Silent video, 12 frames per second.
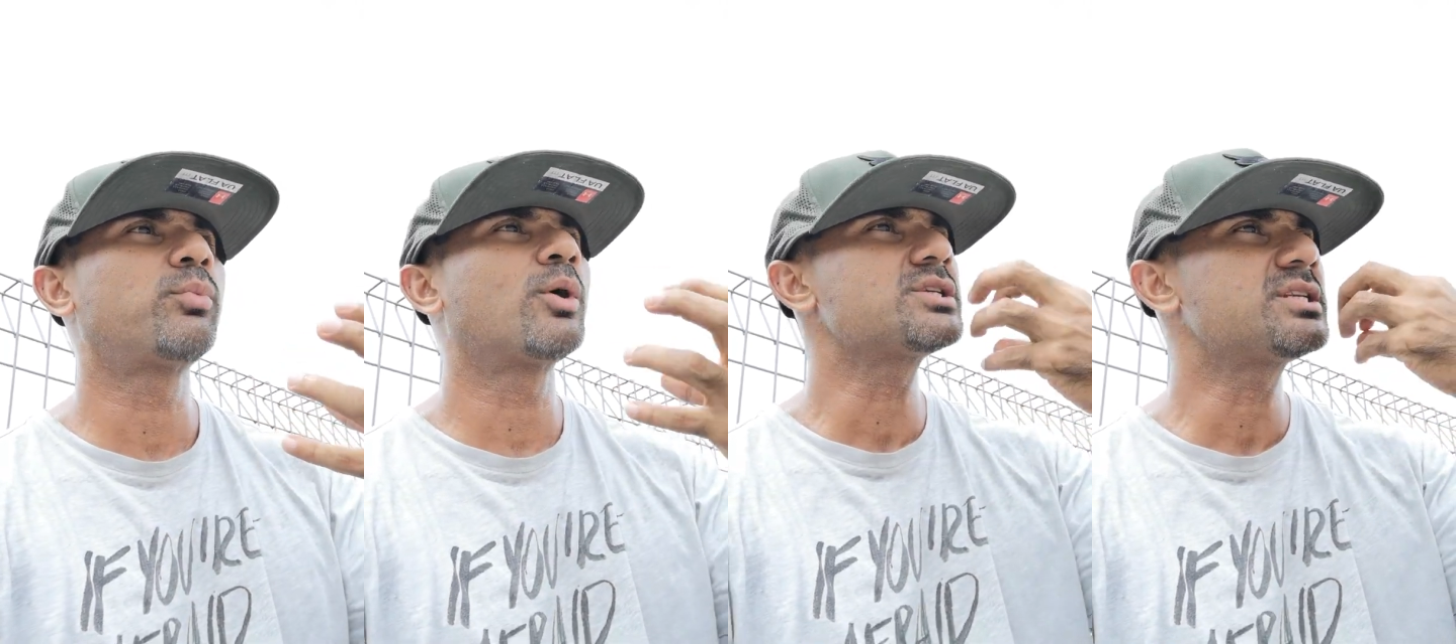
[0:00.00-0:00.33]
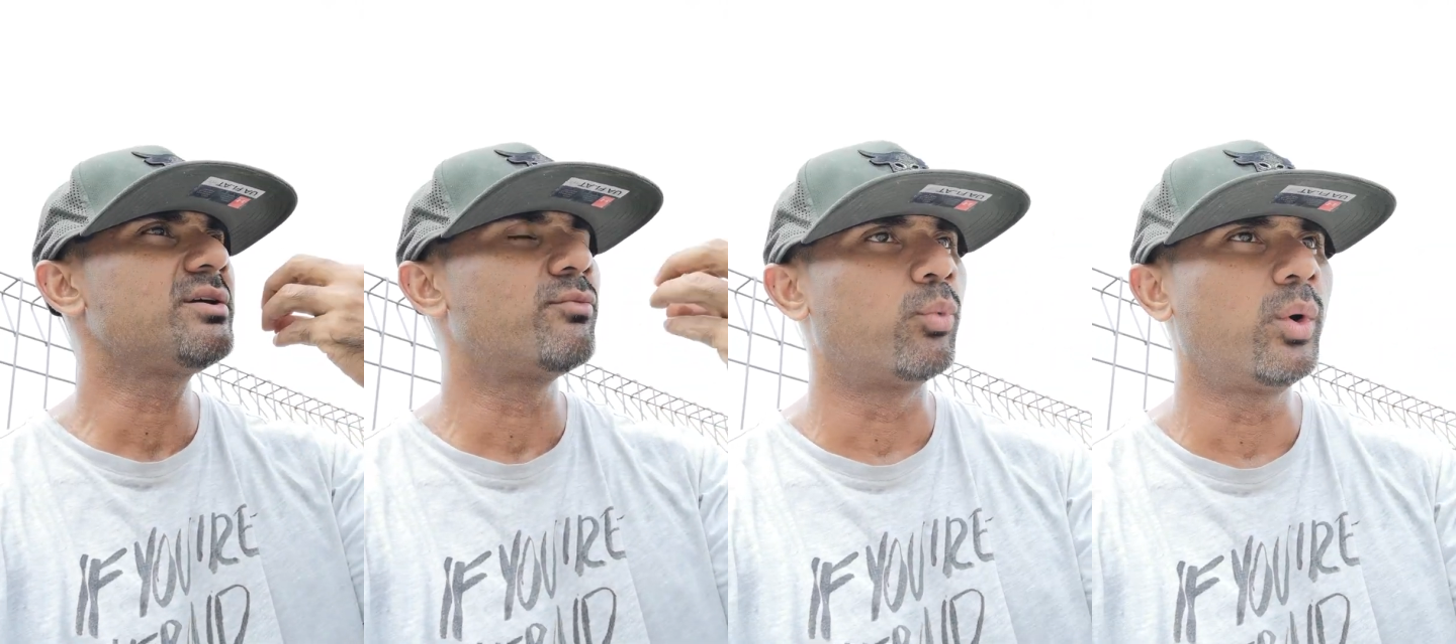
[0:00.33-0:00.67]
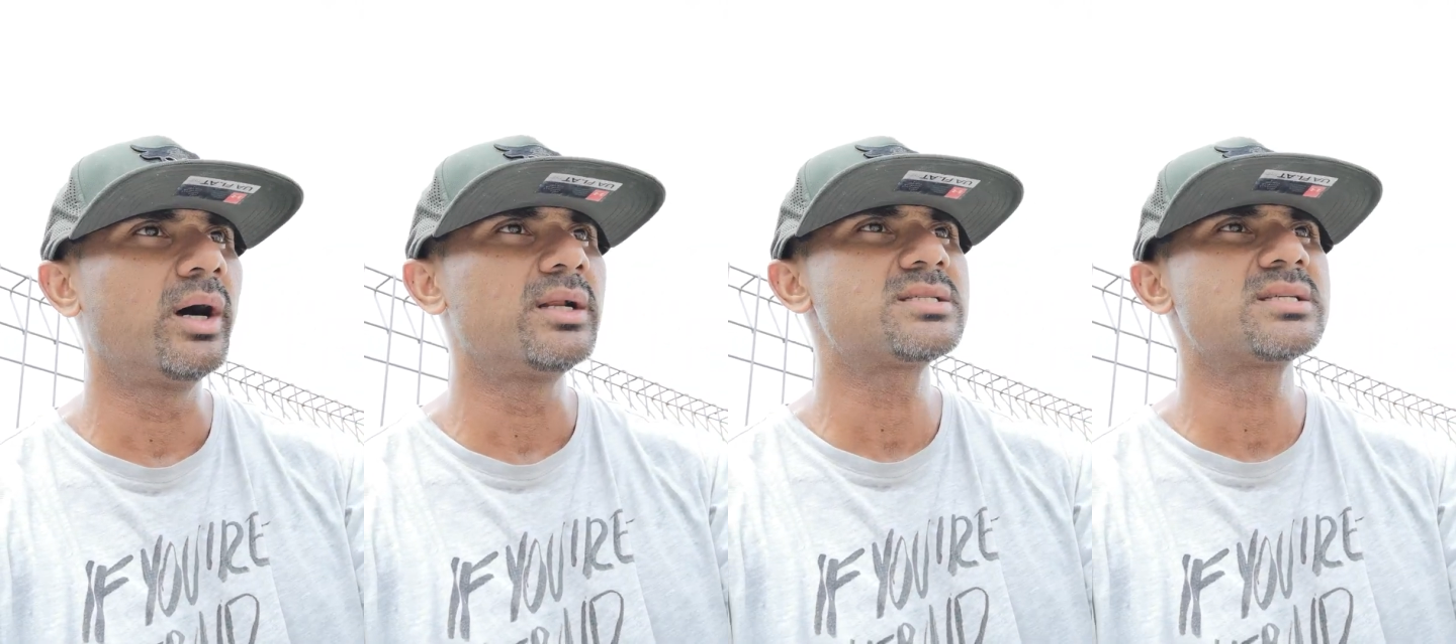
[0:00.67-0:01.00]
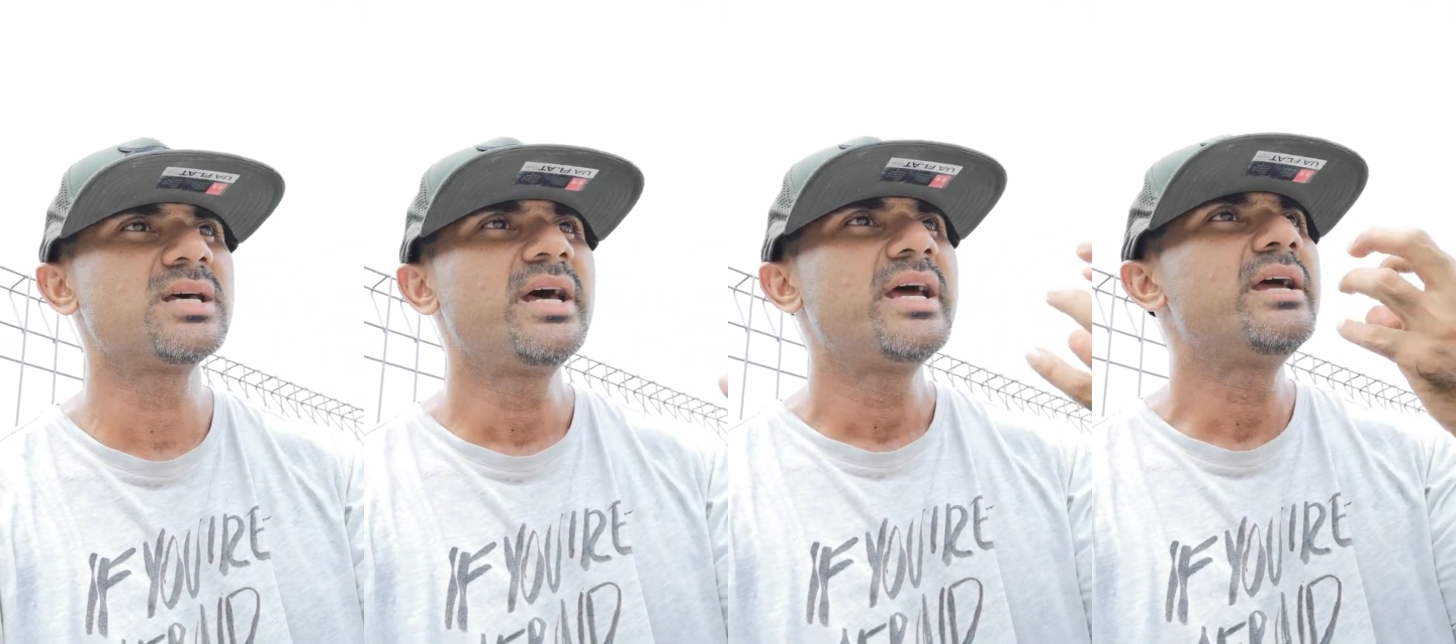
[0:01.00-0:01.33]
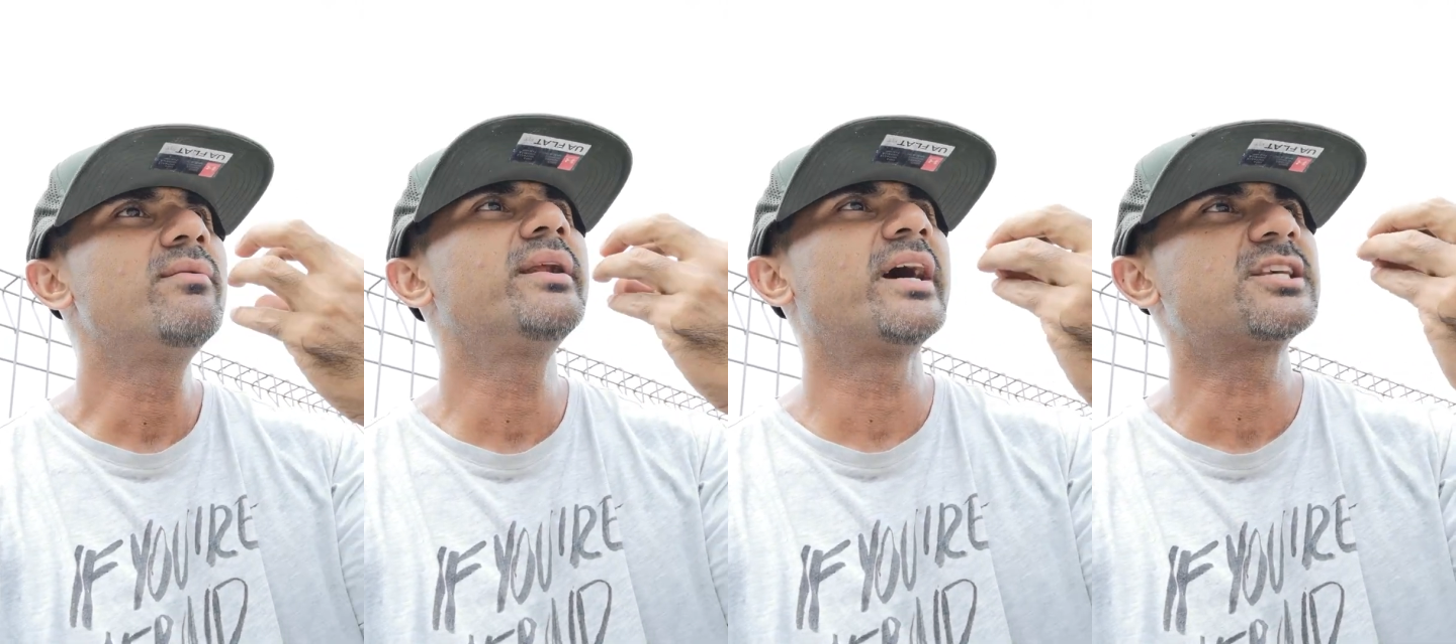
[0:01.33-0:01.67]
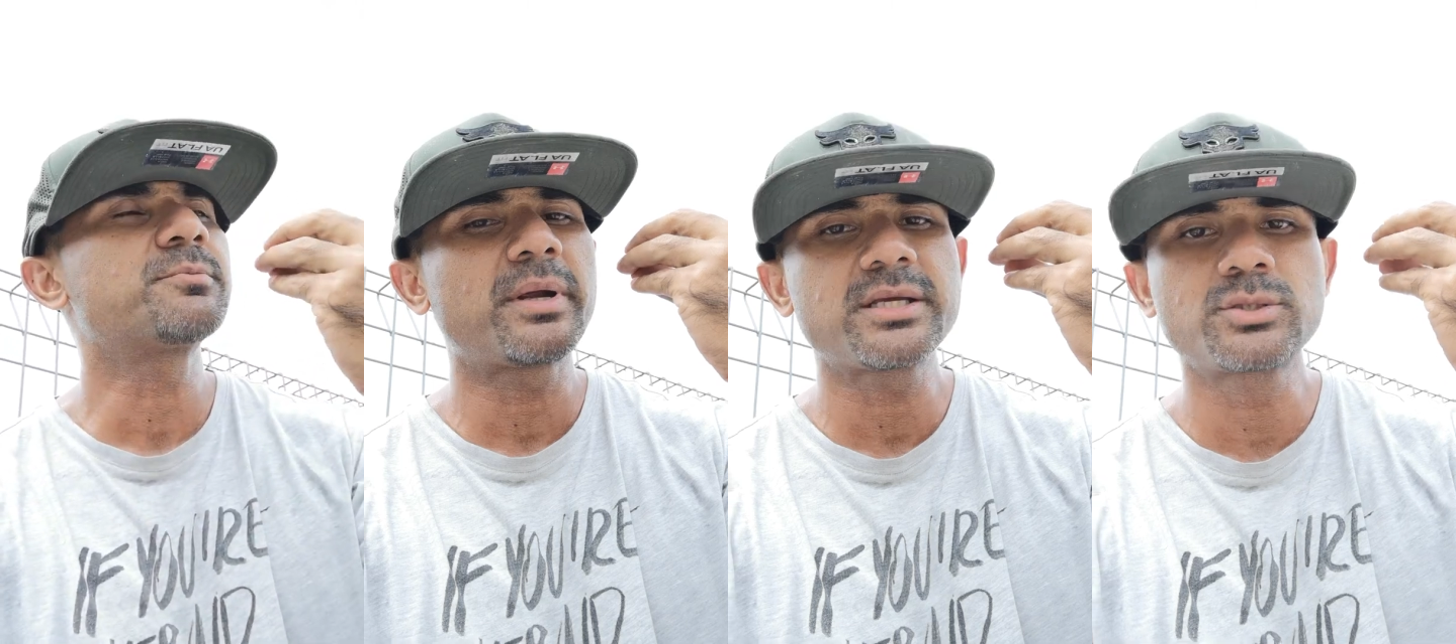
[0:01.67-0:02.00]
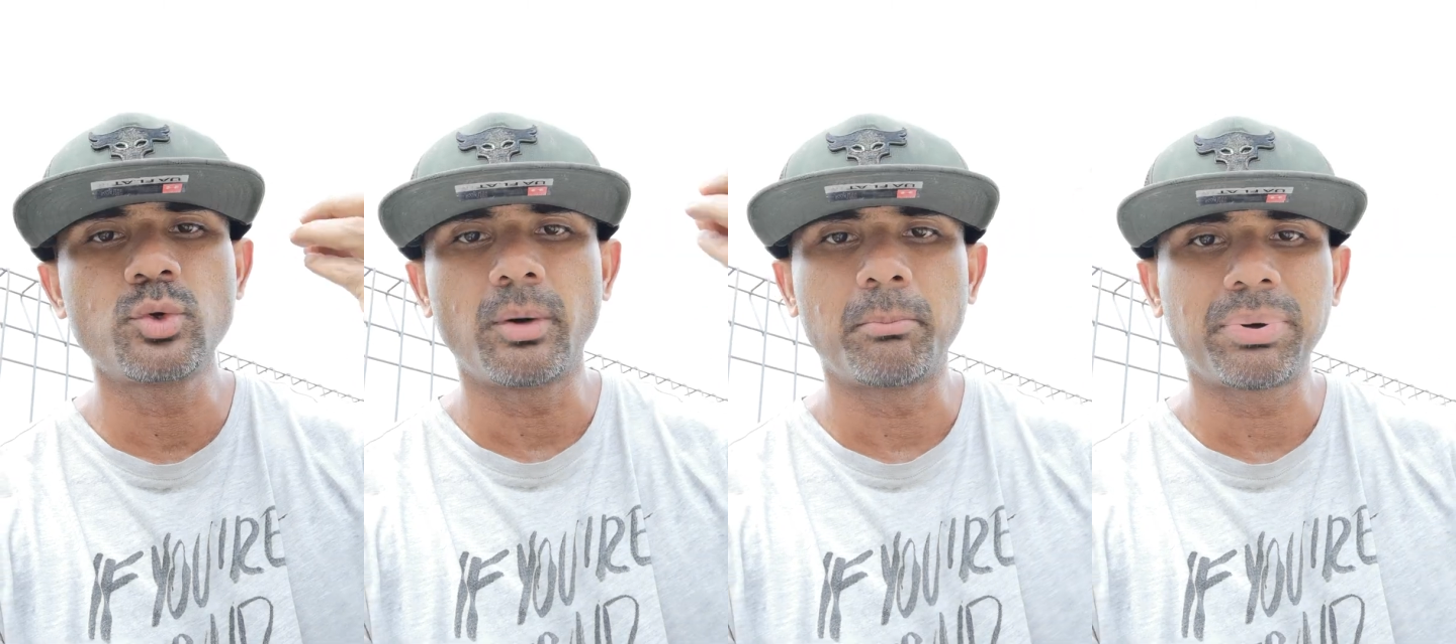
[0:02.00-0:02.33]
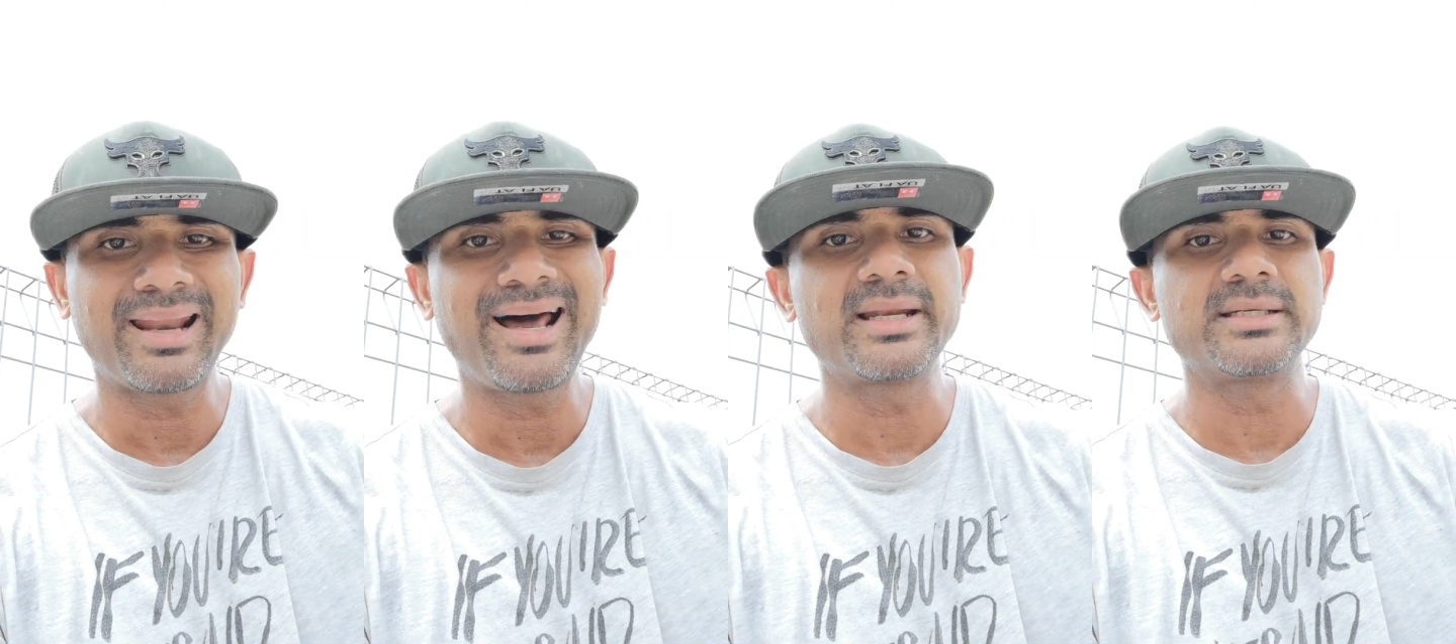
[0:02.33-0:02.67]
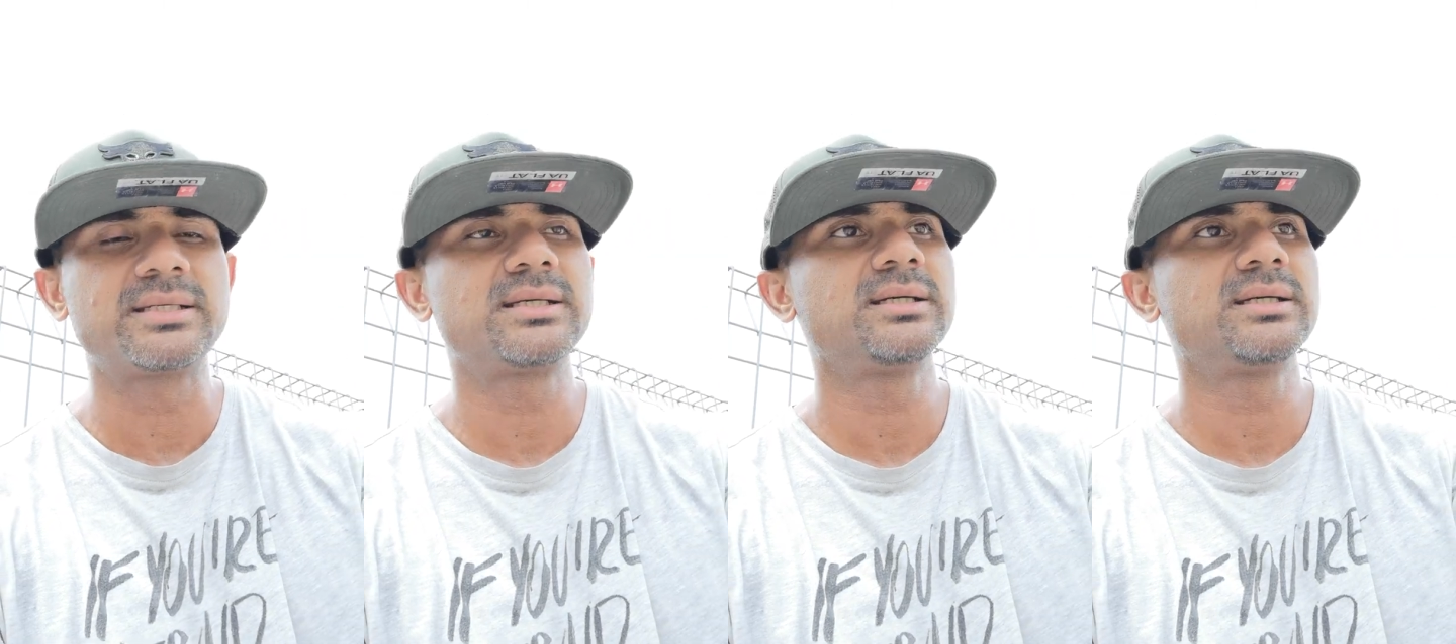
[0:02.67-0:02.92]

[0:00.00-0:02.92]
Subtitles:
positive words, even expressed to a plant,